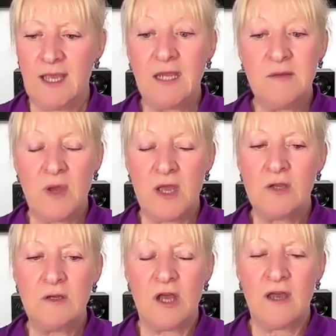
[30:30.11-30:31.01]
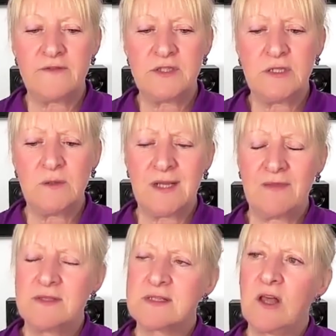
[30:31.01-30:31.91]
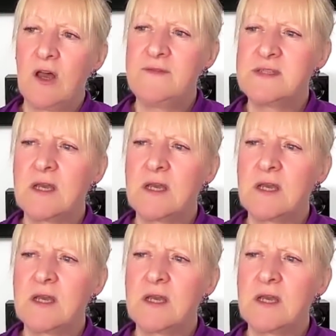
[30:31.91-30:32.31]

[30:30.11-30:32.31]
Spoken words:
And in my own life too, and others' lives.